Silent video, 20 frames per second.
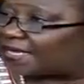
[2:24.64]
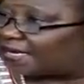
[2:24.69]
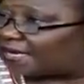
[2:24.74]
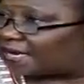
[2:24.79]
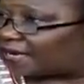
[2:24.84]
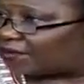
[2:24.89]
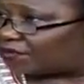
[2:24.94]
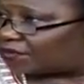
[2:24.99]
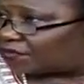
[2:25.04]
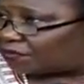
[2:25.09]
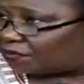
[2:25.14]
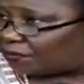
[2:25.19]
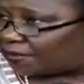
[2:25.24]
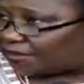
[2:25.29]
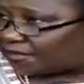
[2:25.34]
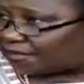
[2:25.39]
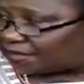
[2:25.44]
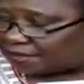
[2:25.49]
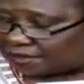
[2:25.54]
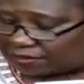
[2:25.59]
a lot of
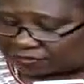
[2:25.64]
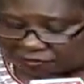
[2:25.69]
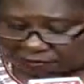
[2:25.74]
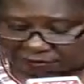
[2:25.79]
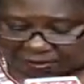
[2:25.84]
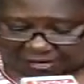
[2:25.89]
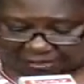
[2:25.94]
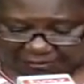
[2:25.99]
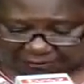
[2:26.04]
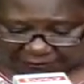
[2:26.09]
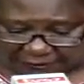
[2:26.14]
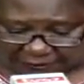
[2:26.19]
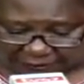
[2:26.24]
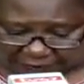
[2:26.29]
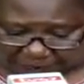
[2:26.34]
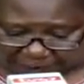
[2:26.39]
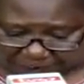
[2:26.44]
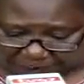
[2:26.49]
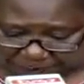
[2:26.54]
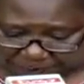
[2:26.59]
messages from last
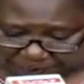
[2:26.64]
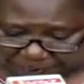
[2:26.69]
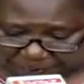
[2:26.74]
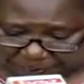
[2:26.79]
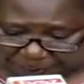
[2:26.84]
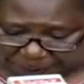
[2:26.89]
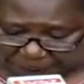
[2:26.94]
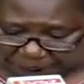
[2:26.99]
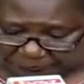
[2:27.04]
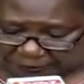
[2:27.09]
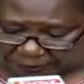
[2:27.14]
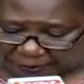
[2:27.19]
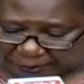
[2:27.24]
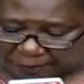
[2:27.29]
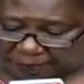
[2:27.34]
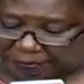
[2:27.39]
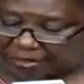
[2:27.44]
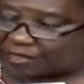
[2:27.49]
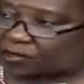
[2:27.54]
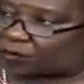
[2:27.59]
year.
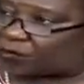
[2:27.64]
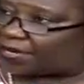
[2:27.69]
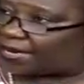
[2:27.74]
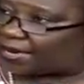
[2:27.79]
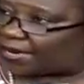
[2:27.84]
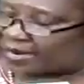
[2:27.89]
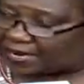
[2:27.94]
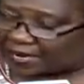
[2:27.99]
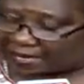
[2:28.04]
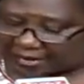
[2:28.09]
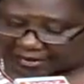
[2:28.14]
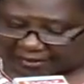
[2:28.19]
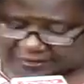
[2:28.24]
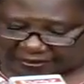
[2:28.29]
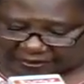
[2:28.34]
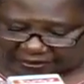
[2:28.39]
But we are glad